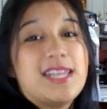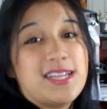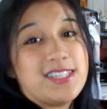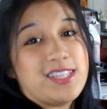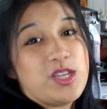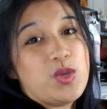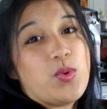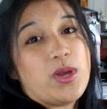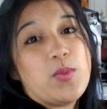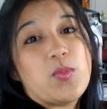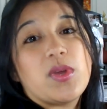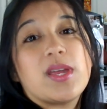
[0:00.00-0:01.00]
Next thing, you
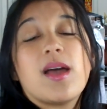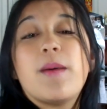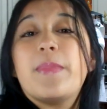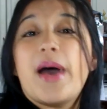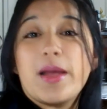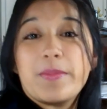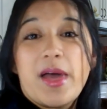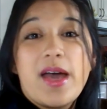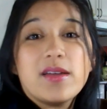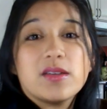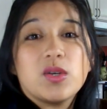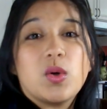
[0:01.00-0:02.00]
want to bring a
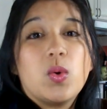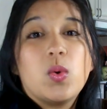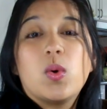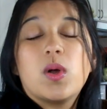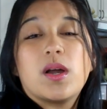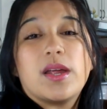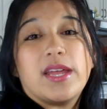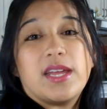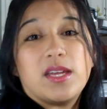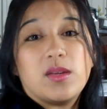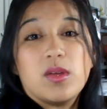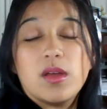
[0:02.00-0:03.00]
backpack or
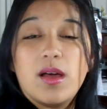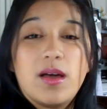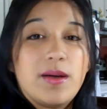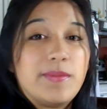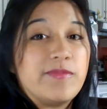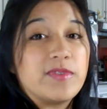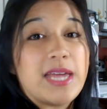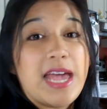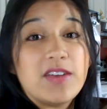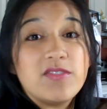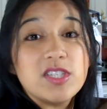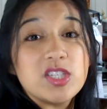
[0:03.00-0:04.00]
a
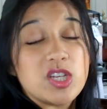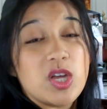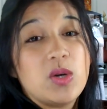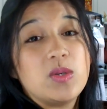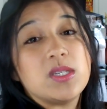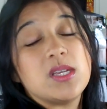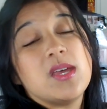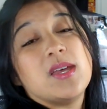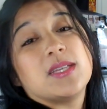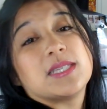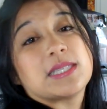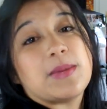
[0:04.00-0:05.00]
canvas tote,
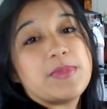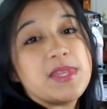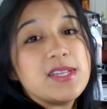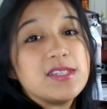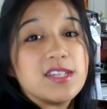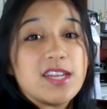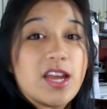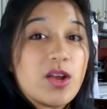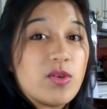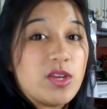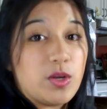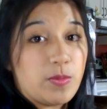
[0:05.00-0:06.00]
something to
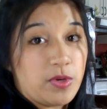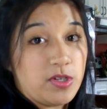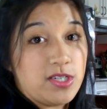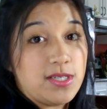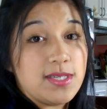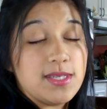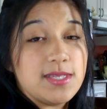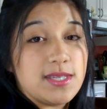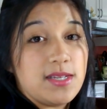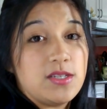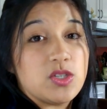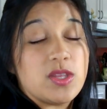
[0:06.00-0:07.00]
carry your purchases
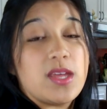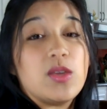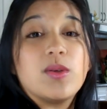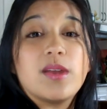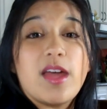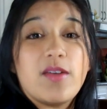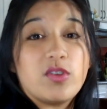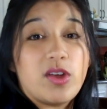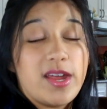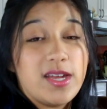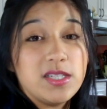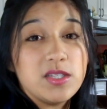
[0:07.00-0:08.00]
in so that you can have
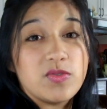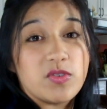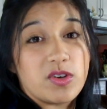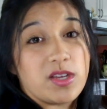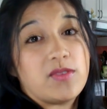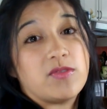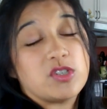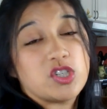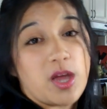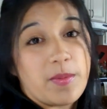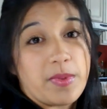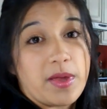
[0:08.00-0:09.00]
your hands free for
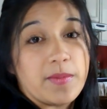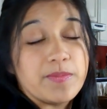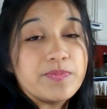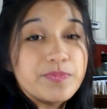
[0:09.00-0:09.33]
shopping.